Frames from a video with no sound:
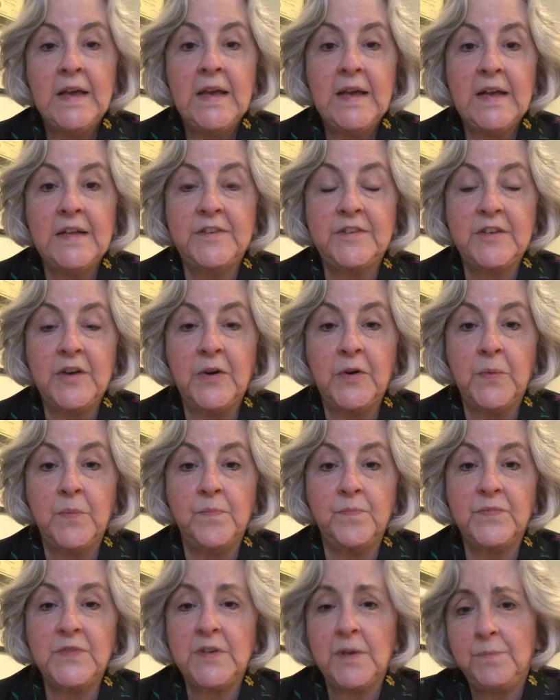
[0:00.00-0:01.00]
And so
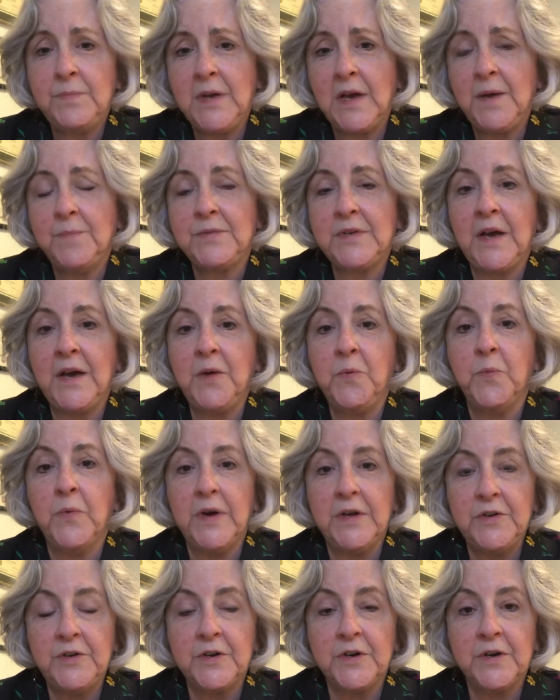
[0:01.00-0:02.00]
sometimes I
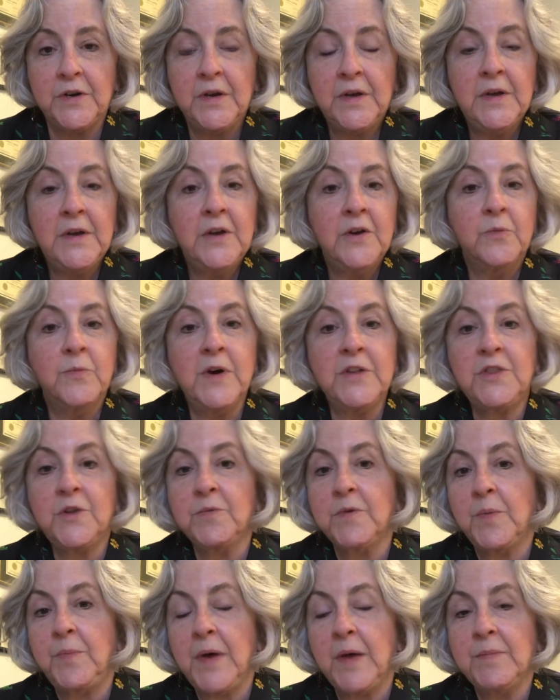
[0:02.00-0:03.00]
wonder what the
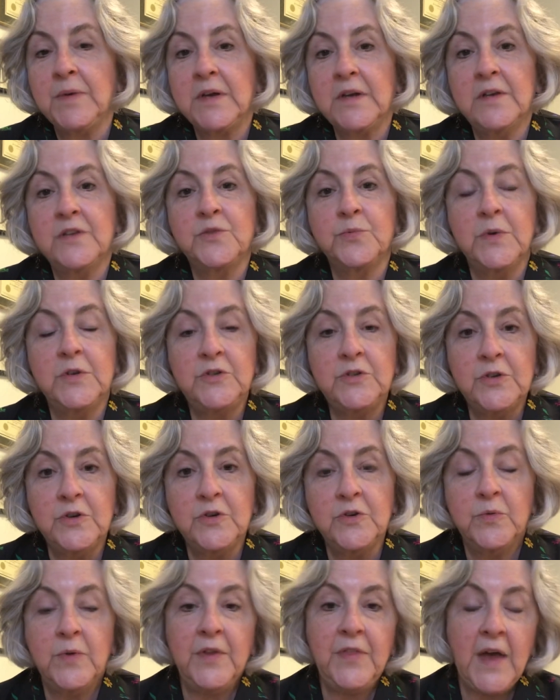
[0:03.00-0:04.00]
Republicans would
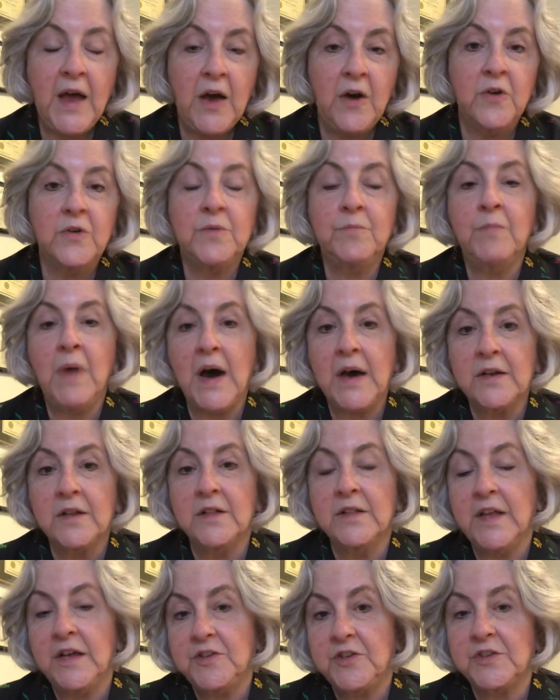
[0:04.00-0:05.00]
do without model
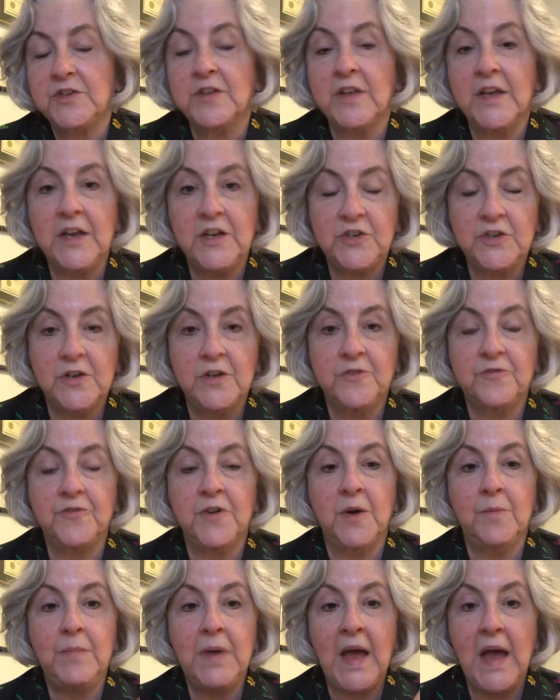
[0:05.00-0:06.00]
legislation
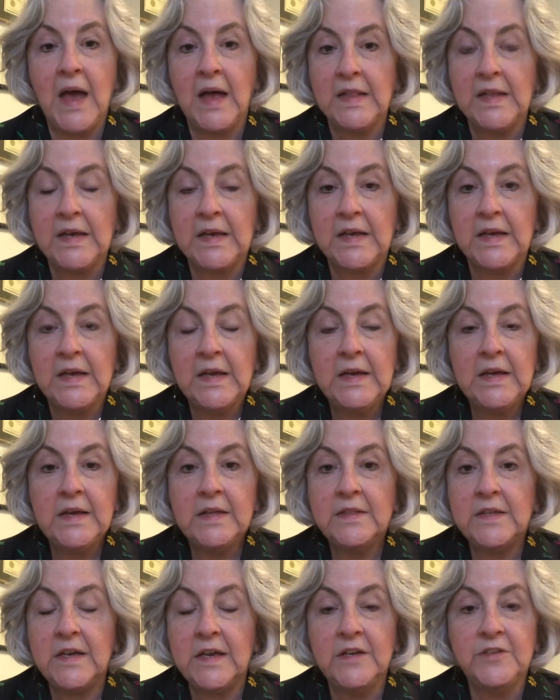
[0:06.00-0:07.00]
from ALEC,
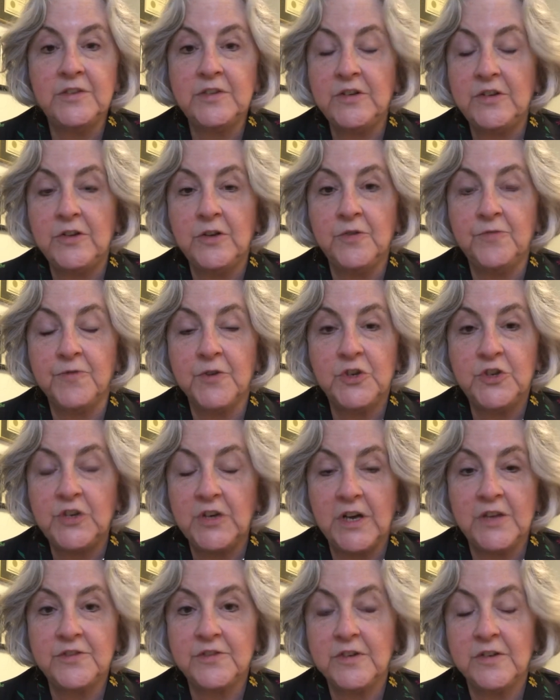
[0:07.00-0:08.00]
the Institute for
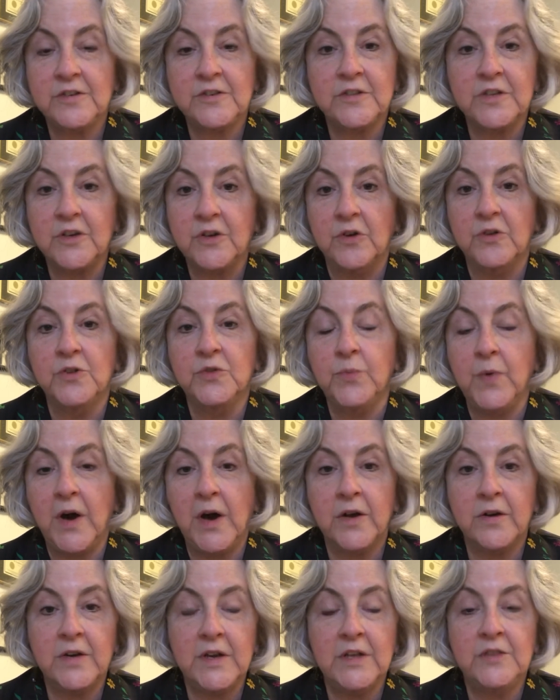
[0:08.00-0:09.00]
Justice, the
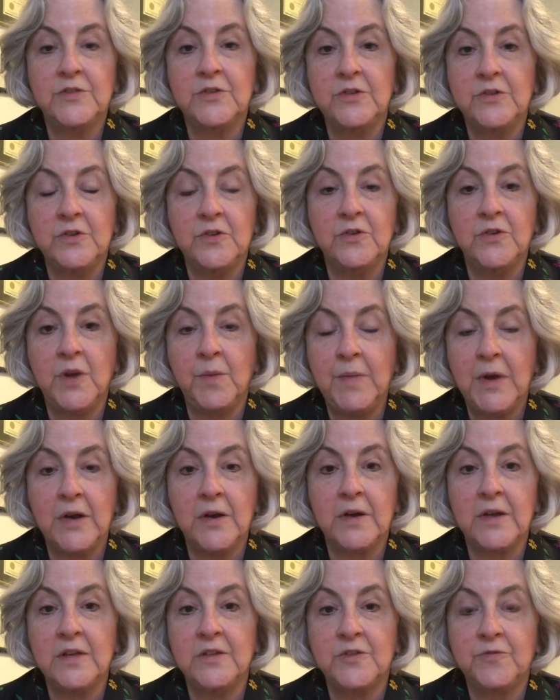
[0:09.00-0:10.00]
Goldwater Institute,
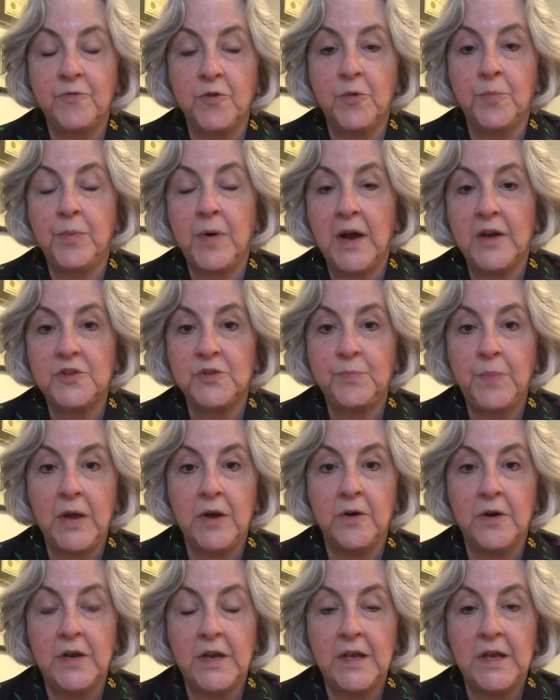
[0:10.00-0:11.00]
Americans for
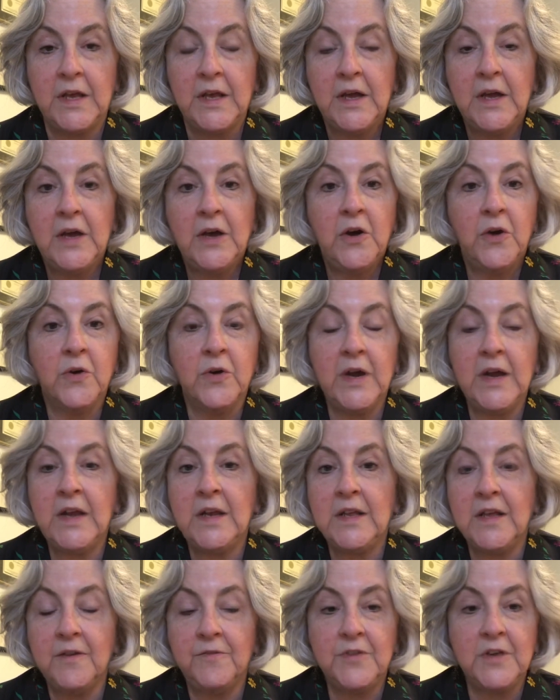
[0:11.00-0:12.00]
Prosperity, or
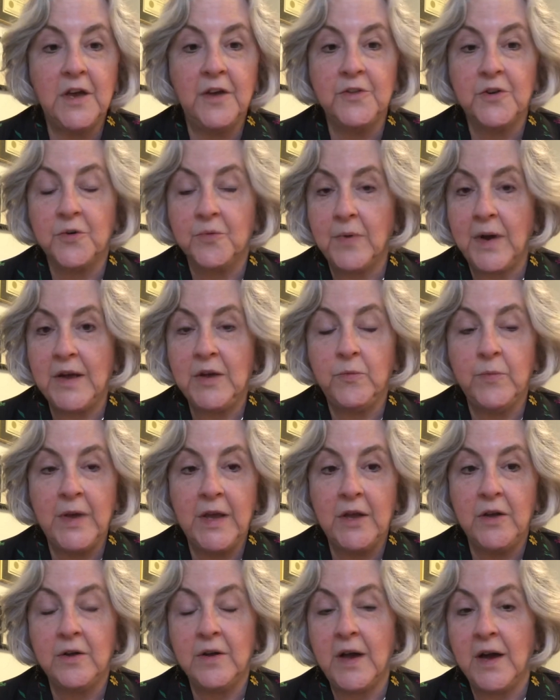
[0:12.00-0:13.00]
any of the other
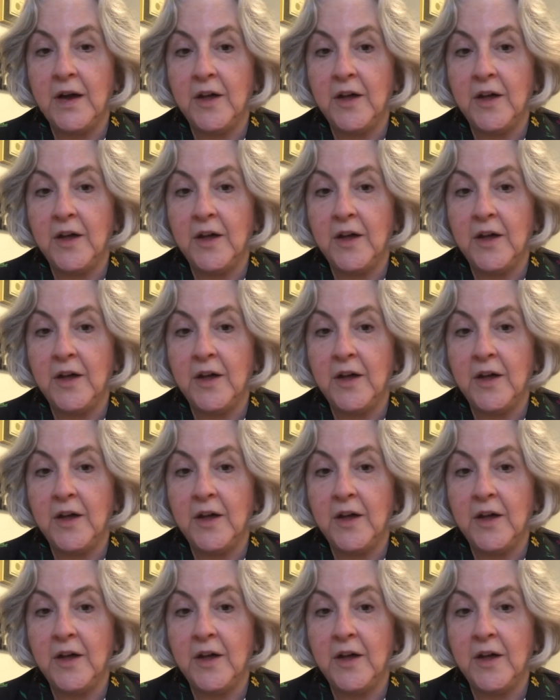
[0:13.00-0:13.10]
right-wing